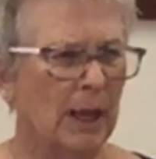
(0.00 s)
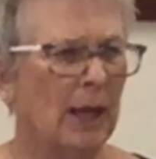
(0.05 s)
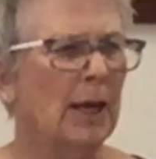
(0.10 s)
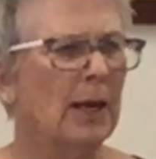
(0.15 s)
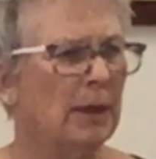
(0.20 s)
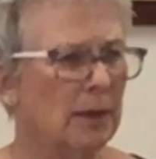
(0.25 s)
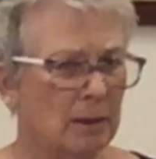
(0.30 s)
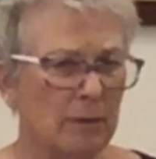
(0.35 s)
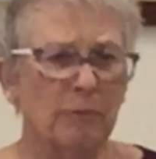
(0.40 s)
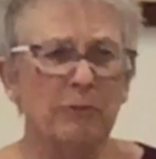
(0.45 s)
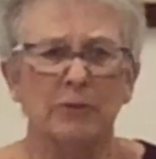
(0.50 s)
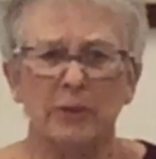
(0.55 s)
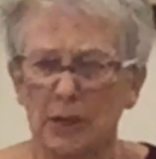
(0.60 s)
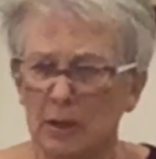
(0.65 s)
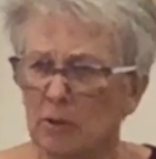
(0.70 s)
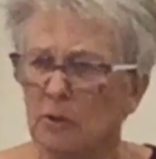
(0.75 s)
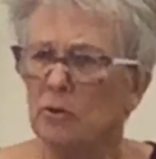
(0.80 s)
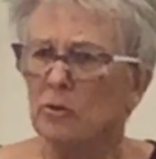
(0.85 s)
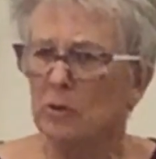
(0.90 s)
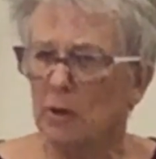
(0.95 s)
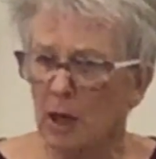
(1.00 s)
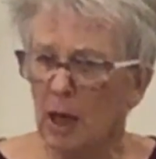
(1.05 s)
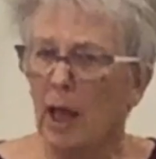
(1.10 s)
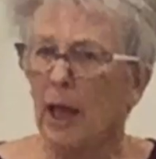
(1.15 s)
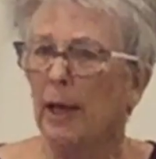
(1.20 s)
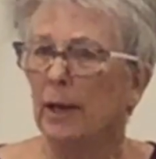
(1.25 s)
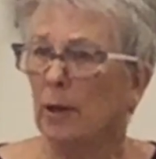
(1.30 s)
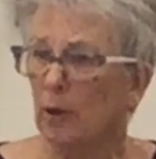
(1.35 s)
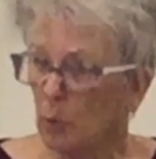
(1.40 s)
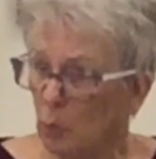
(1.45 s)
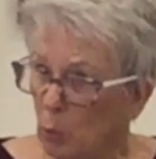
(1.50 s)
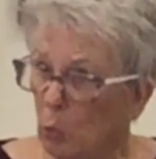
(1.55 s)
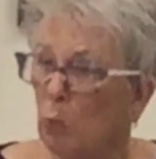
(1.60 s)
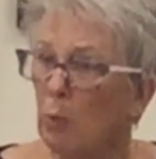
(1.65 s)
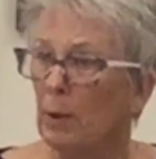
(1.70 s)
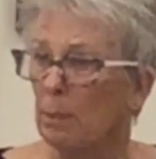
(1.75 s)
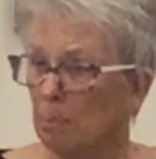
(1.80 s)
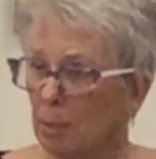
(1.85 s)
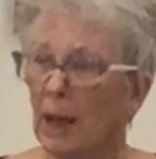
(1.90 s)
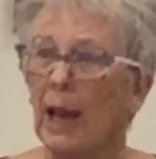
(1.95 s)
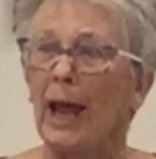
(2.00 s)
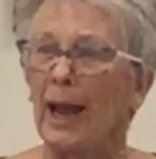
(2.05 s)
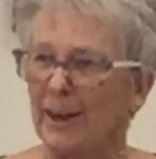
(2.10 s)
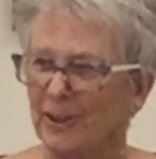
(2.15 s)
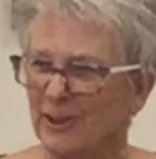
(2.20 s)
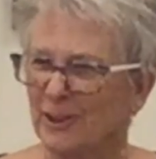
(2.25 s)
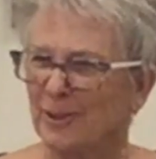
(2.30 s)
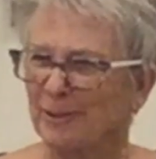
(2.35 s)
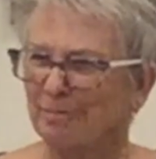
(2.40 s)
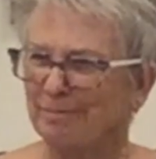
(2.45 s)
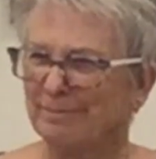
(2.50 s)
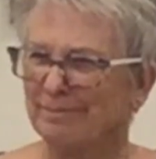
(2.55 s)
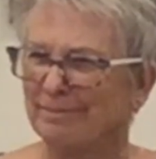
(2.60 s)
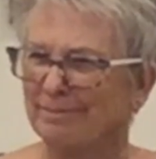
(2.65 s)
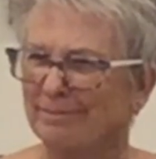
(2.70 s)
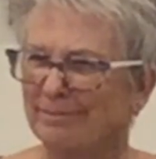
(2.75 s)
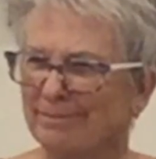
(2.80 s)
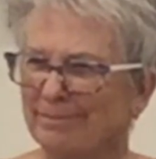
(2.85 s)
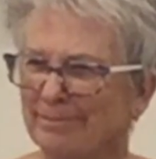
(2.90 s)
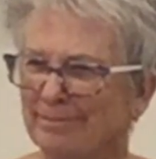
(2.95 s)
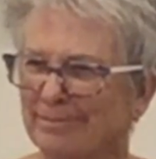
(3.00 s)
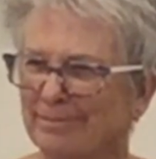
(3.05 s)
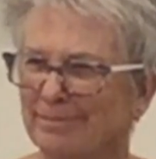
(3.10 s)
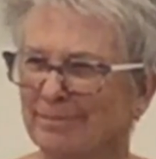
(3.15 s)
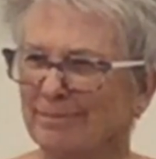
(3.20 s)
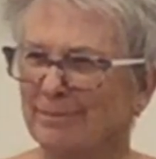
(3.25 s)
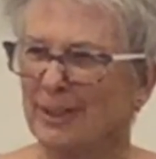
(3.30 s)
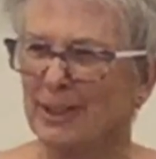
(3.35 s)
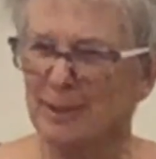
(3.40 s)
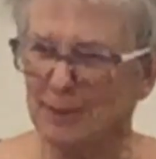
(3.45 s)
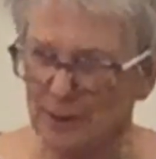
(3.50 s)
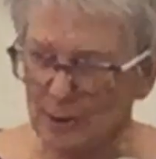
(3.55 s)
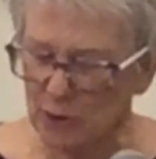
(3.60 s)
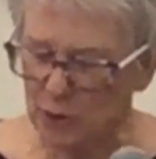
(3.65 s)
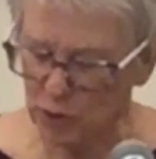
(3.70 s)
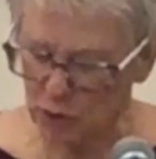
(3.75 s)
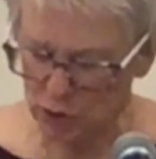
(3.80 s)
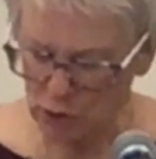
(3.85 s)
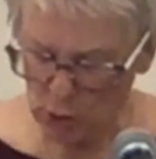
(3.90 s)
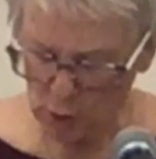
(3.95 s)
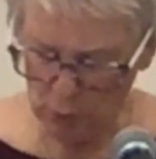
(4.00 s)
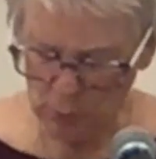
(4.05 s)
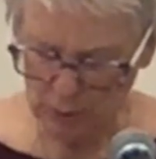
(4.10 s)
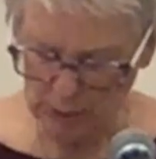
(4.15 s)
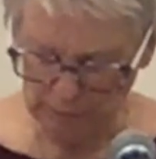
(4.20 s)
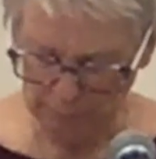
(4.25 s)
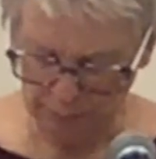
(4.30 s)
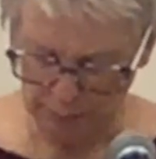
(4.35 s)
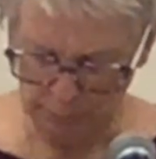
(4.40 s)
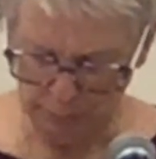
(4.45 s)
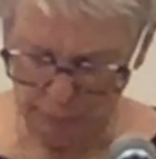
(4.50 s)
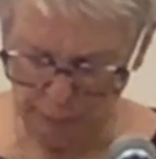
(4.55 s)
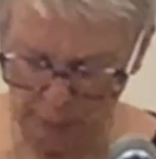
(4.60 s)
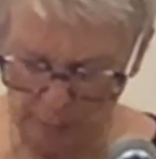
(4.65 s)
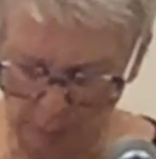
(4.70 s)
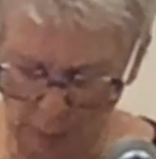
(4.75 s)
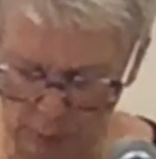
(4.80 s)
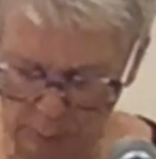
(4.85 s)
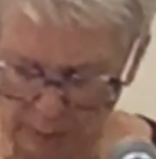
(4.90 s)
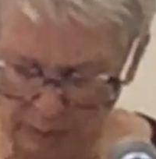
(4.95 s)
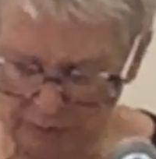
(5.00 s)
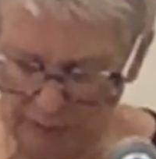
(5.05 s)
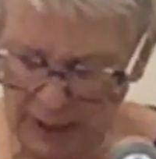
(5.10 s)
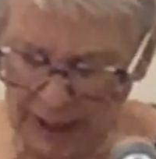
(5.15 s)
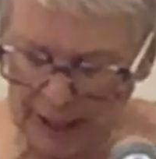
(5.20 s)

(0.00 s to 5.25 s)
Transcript: And it feels like whiplash. This is so different from what we've